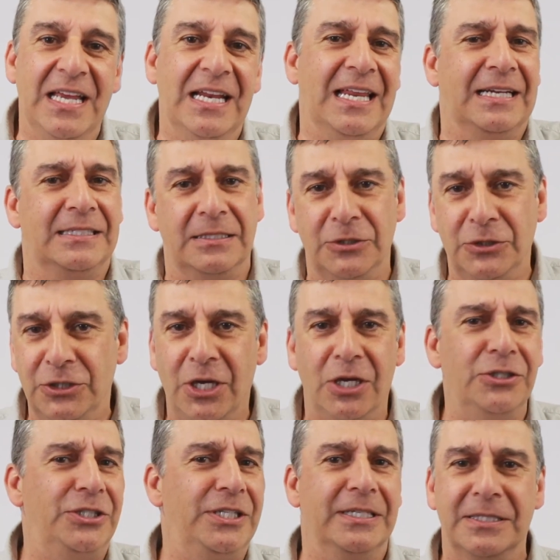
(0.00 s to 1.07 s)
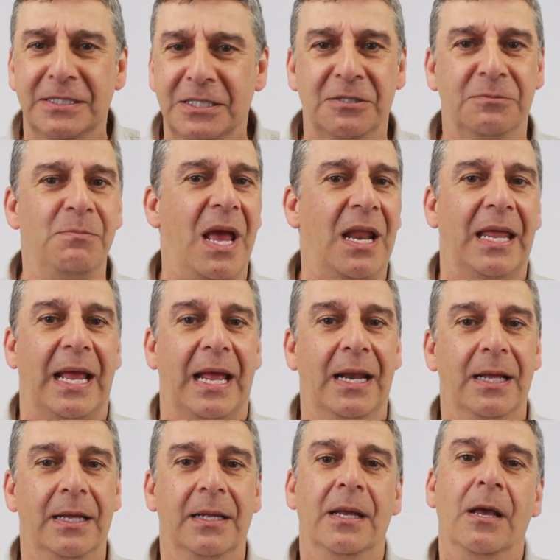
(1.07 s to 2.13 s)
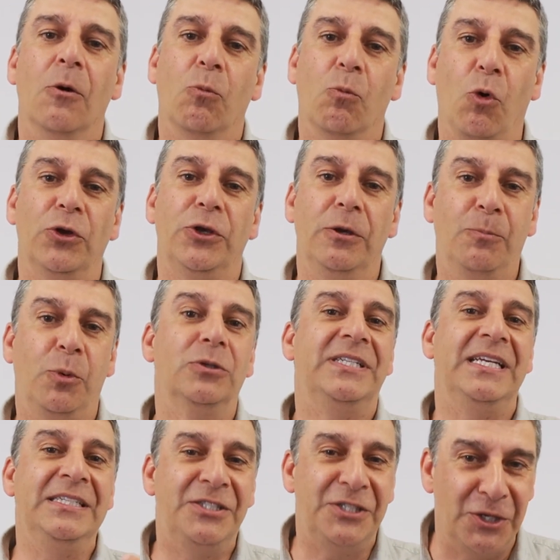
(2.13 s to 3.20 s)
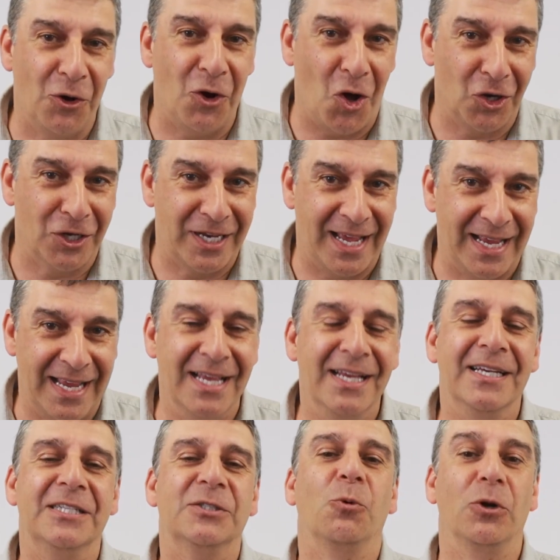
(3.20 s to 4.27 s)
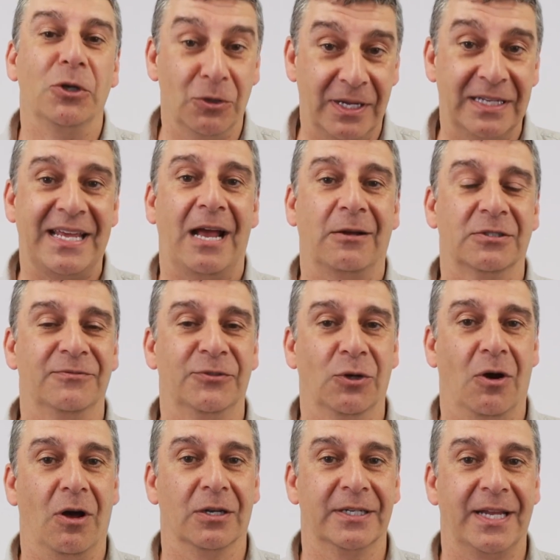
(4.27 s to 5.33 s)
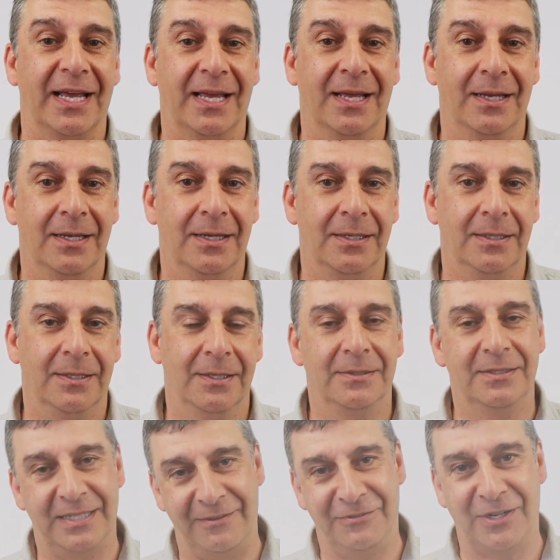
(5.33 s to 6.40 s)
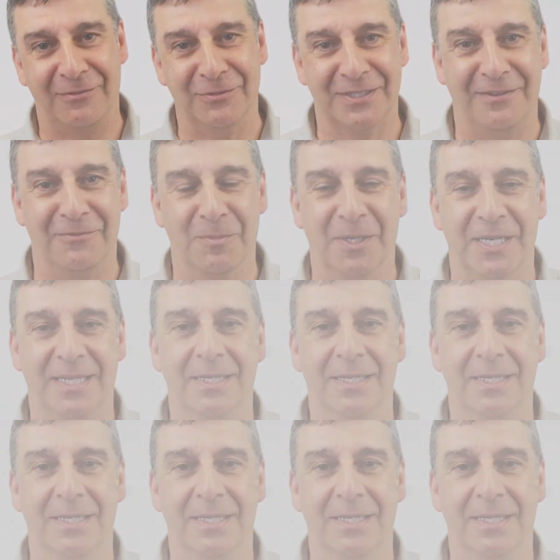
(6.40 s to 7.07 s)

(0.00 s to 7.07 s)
it and touch it and smell it. What you put into your holiday is what you'll get out of your holiday. Safe travels, everybody.